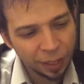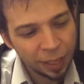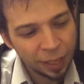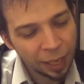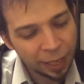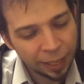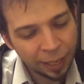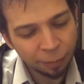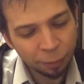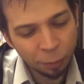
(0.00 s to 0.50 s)

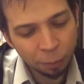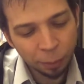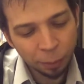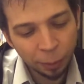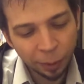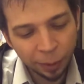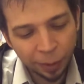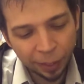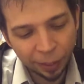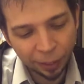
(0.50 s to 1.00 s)
I have to put
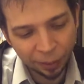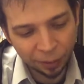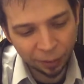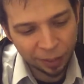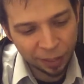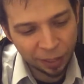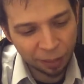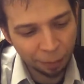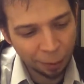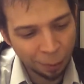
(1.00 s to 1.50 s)
it in and
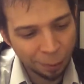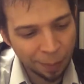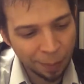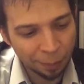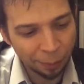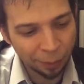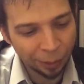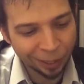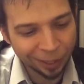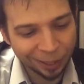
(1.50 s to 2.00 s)
see if I
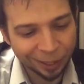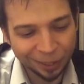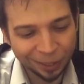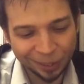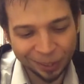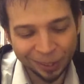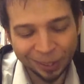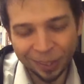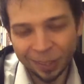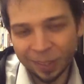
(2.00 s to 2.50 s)
remember any of the
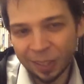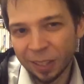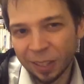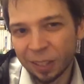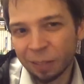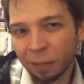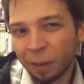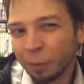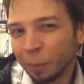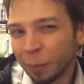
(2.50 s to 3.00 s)
songs, because
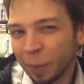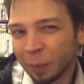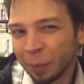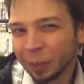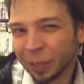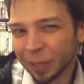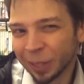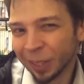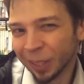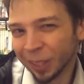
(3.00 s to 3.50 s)
if I remembered
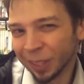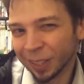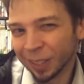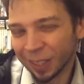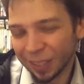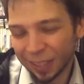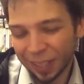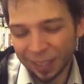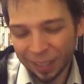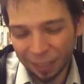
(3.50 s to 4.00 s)
the songs,
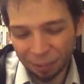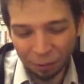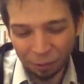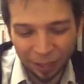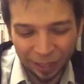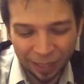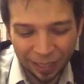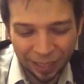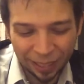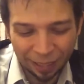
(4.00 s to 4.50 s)
then
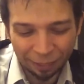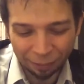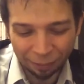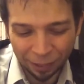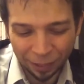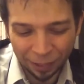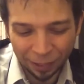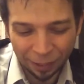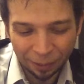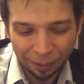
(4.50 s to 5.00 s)
definitely I've
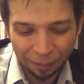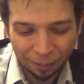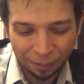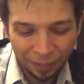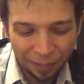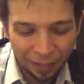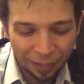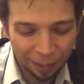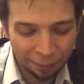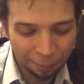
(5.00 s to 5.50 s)

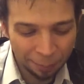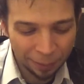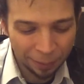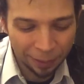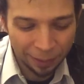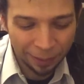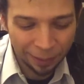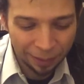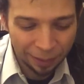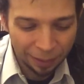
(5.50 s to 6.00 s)
played
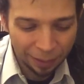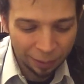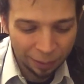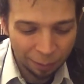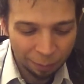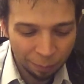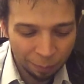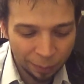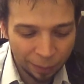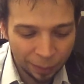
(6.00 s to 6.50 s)
it.
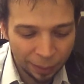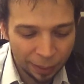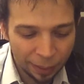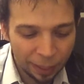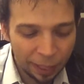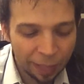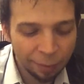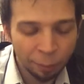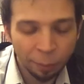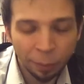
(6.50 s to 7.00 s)
But
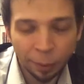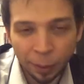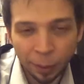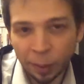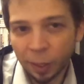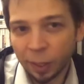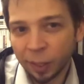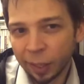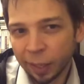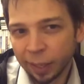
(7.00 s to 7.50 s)
I haven't put it
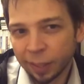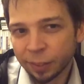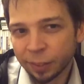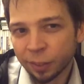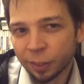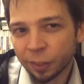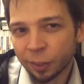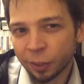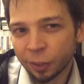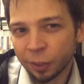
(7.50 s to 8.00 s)
in yet,
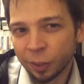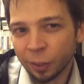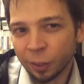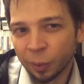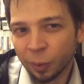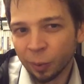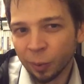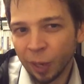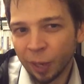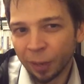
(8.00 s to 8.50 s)

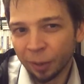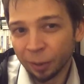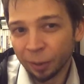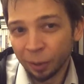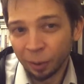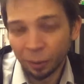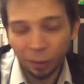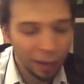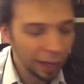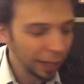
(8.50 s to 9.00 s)
so I don't
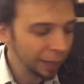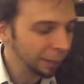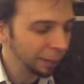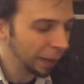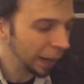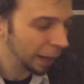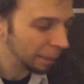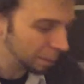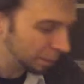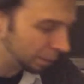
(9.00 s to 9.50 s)
know.
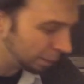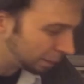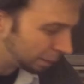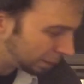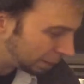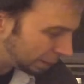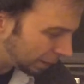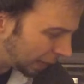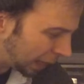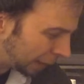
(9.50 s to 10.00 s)

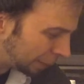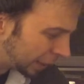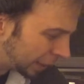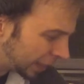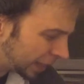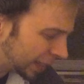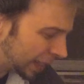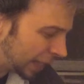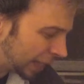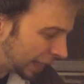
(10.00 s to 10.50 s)
I'm gonna
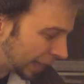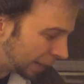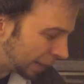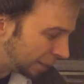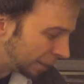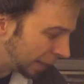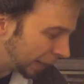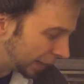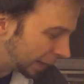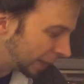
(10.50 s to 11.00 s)
say that I
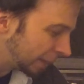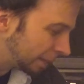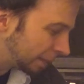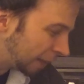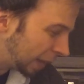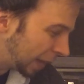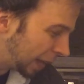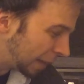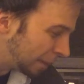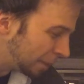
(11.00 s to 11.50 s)
might.
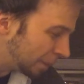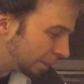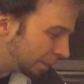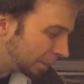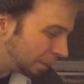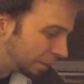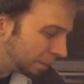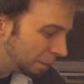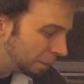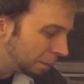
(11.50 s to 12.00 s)
I'm
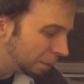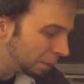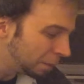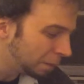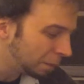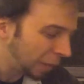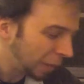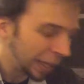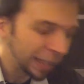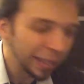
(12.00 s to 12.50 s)

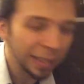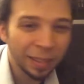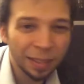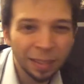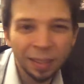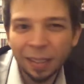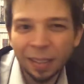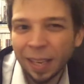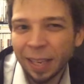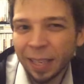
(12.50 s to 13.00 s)

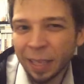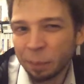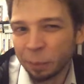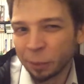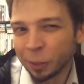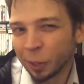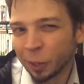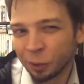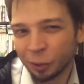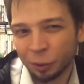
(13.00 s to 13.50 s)

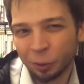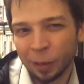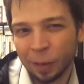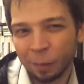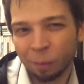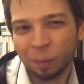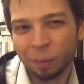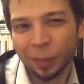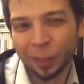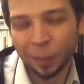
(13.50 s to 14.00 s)
80% sure I
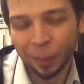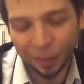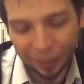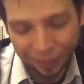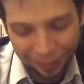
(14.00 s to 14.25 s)
haven't played it.